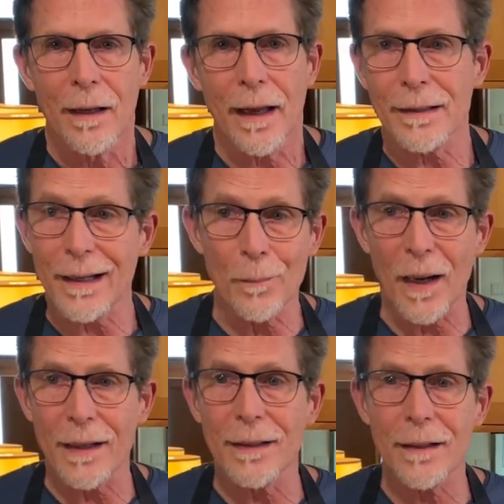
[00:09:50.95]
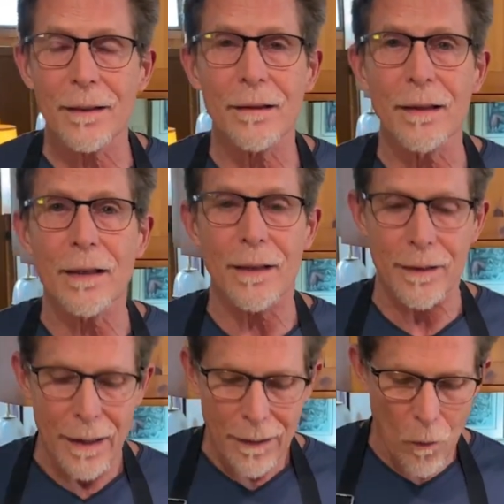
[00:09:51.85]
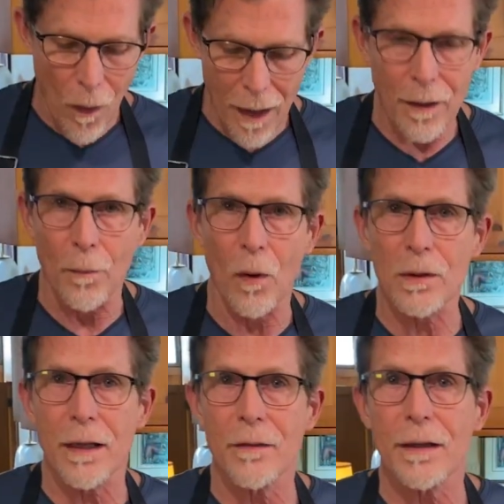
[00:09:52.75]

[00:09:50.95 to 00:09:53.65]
and combining the guacamole